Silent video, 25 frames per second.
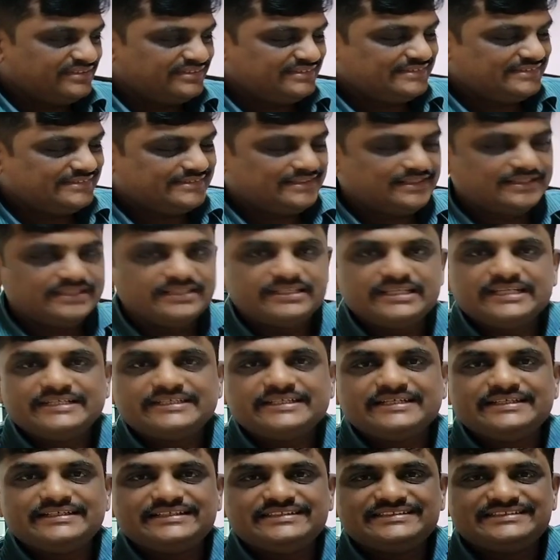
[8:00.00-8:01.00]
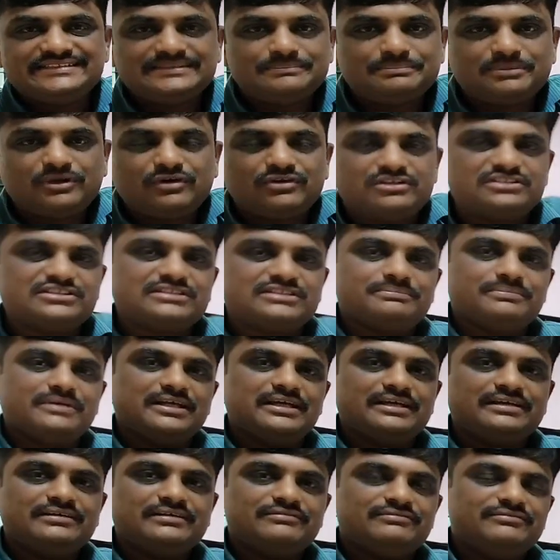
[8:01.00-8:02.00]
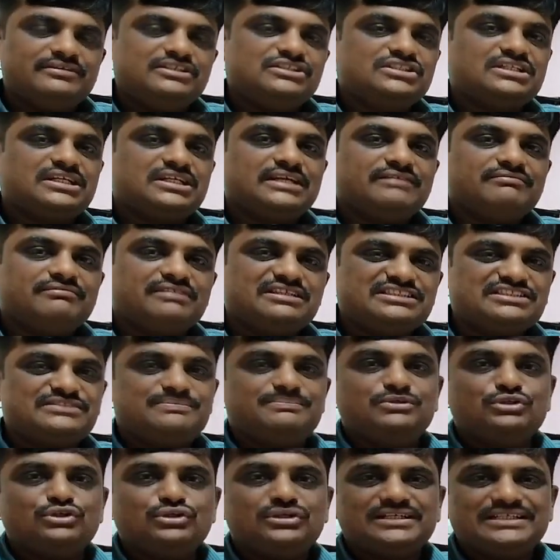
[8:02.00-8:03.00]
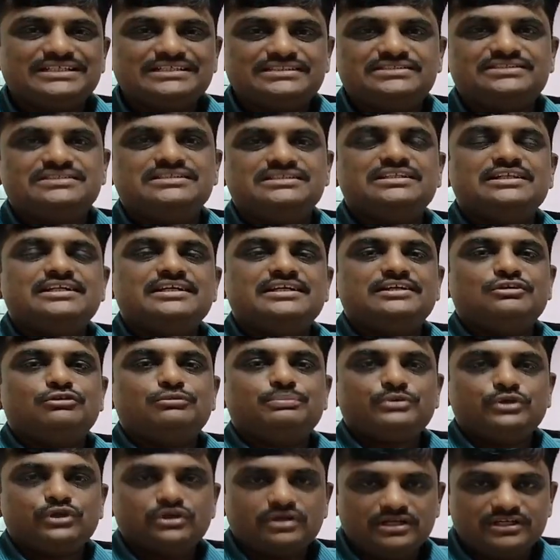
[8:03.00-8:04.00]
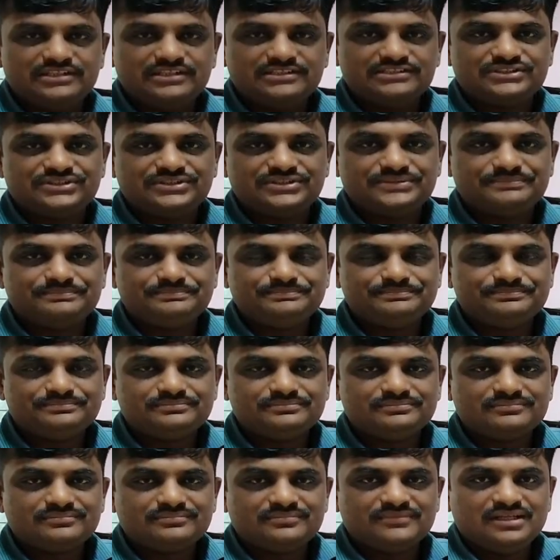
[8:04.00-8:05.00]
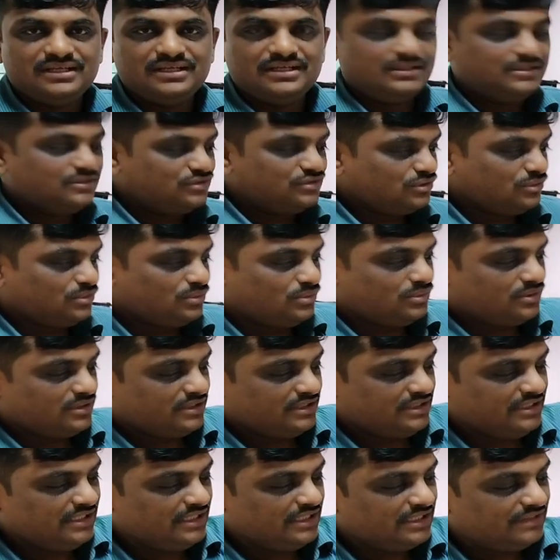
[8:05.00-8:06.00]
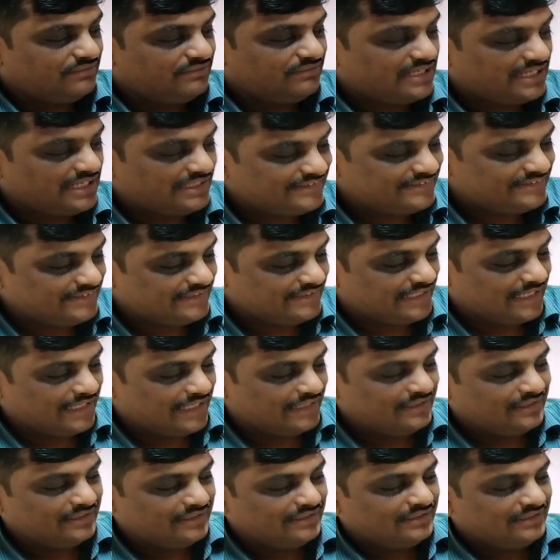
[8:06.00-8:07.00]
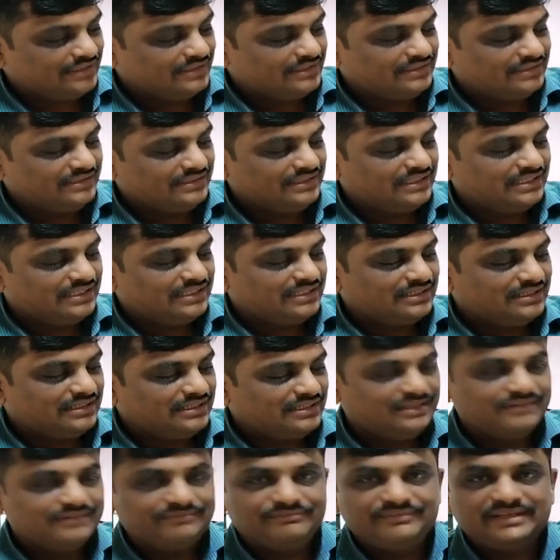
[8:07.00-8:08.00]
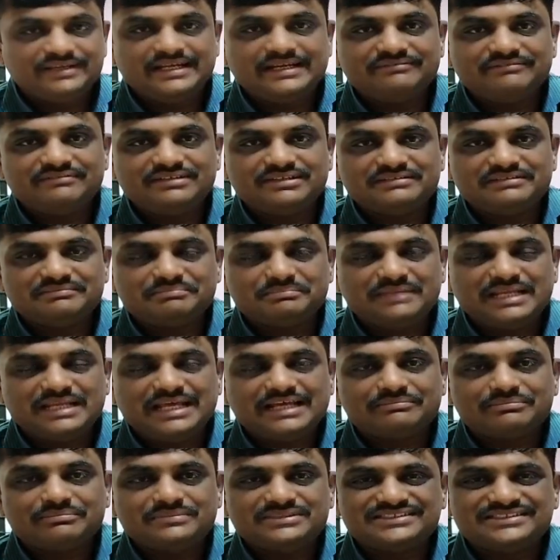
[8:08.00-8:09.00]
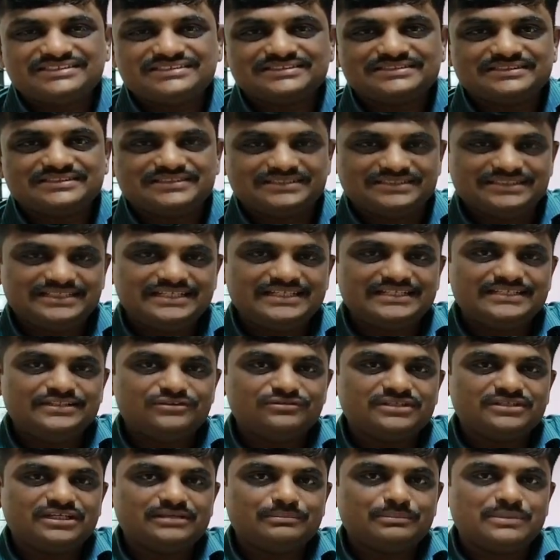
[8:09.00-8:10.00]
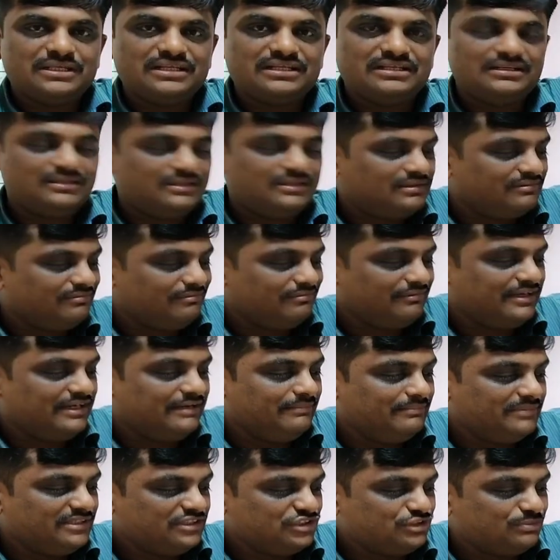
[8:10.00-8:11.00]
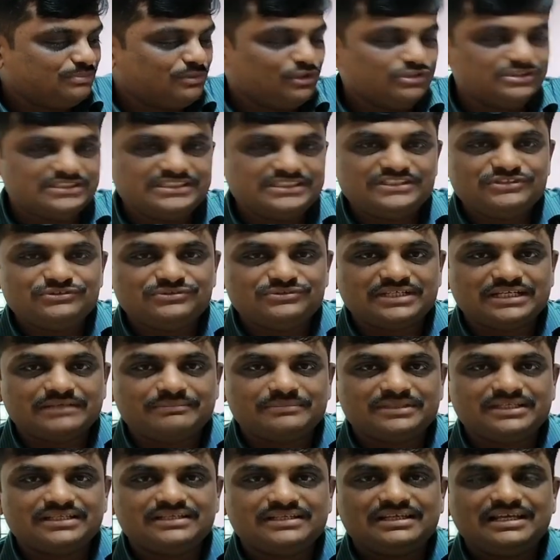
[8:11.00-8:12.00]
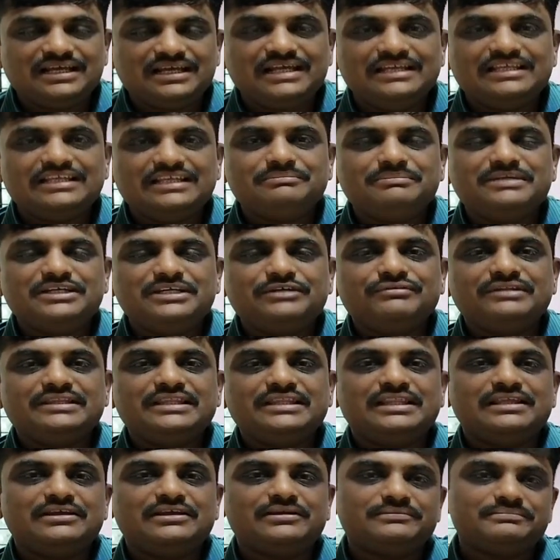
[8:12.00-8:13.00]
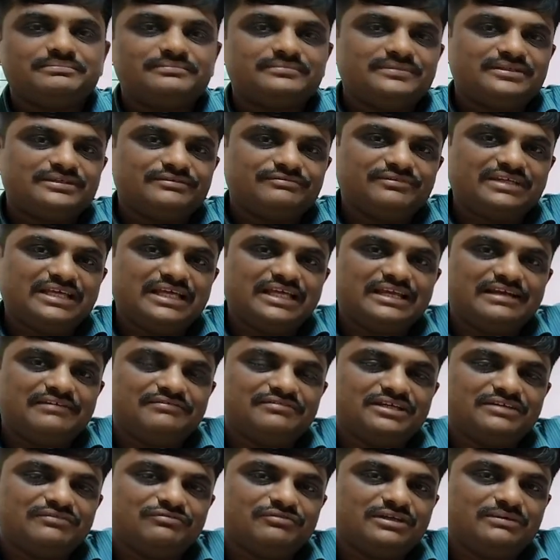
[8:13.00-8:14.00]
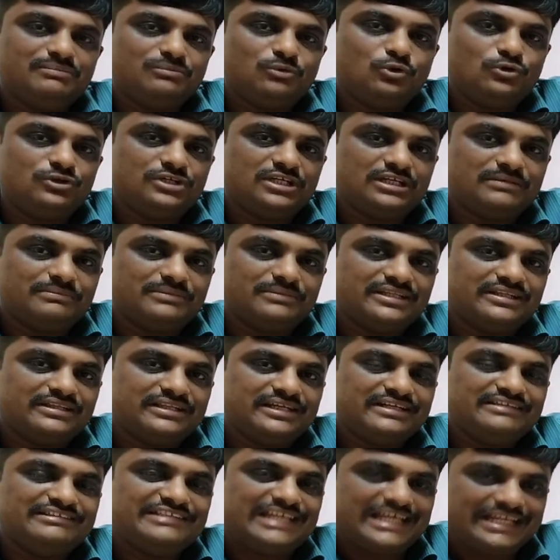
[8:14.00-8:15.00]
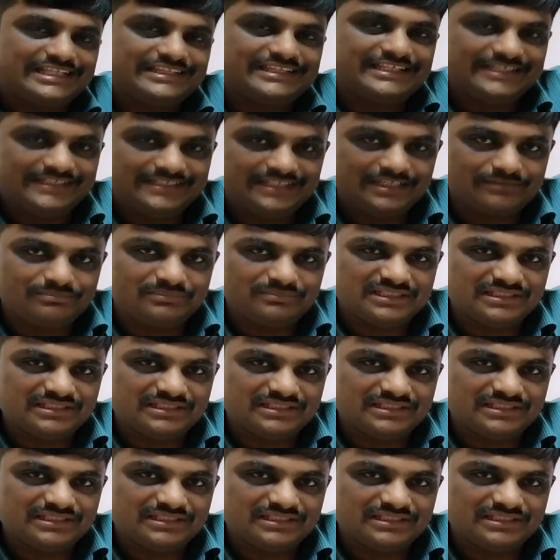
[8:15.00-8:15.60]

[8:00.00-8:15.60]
regulated DC power supply which converts pure AC into pure DC. So here we can see that here we are having black means negative terminal, red means positive terminal, and in between them we are having one more terminal, that is earthing terminal.